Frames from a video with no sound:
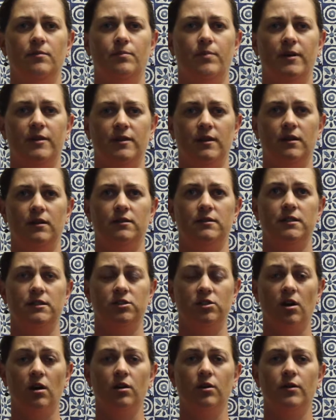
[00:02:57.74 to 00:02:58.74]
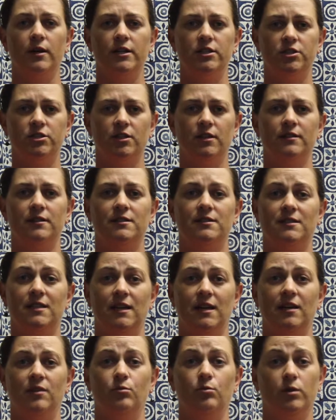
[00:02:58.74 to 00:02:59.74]
but the discoloration on the
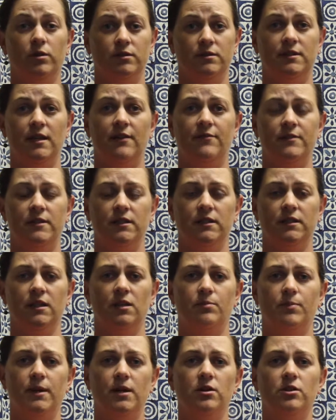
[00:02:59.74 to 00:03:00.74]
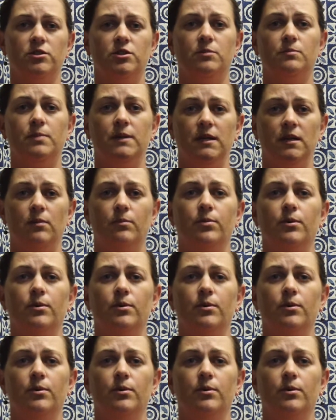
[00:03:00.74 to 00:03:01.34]
skin will definitely appear to be a